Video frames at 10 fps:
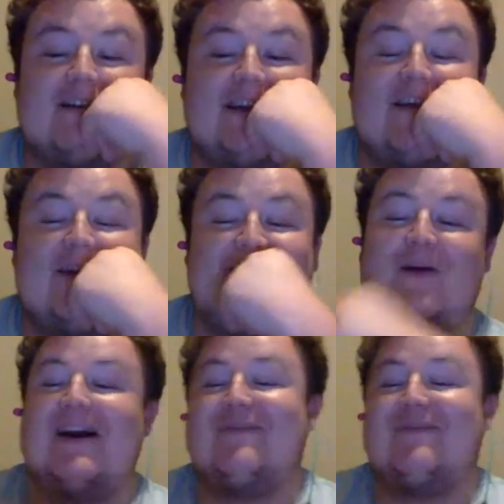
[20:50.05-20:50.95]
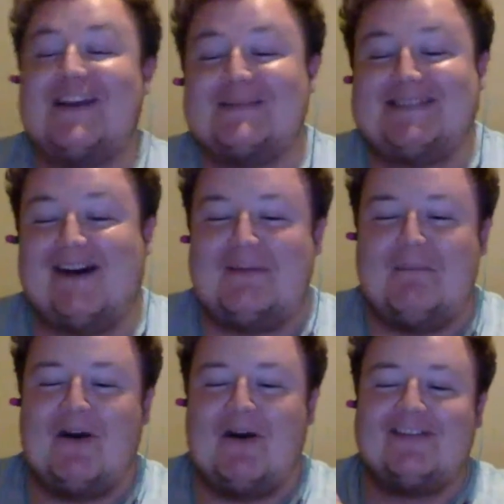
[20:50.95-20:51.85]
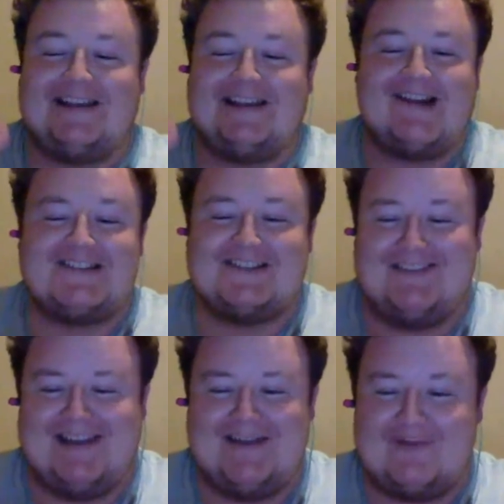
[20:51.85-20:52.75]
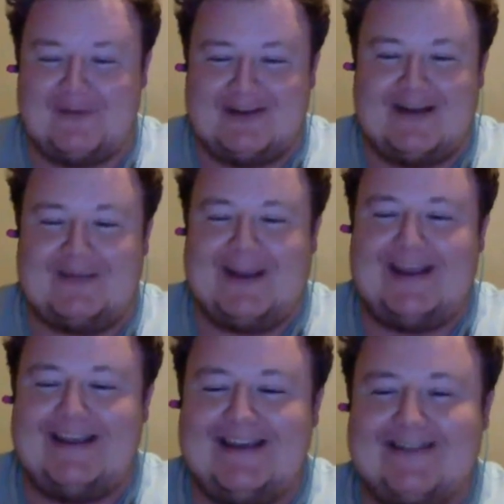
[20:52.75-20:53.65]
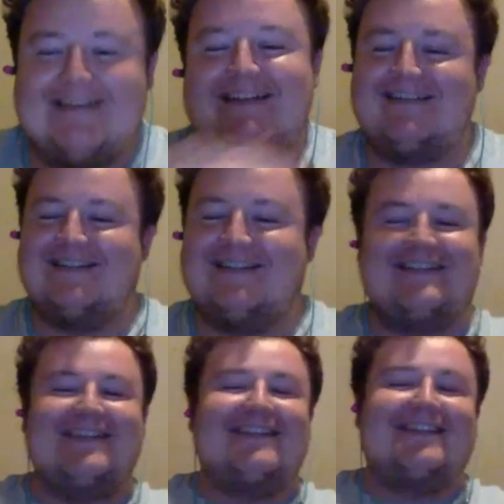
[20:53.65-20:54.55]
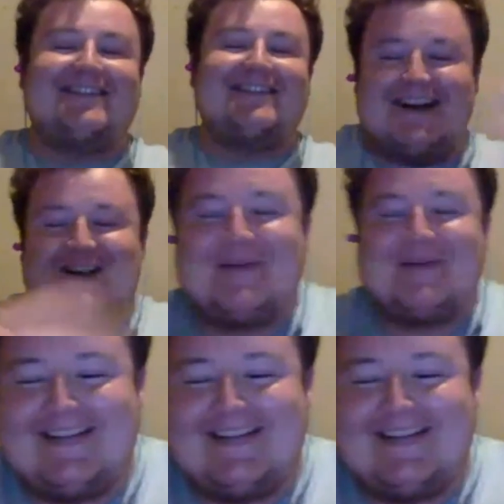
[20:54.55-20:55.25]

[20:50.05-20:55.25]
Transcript: If it comes down and Mark like cuts Elena for Dominique, talk about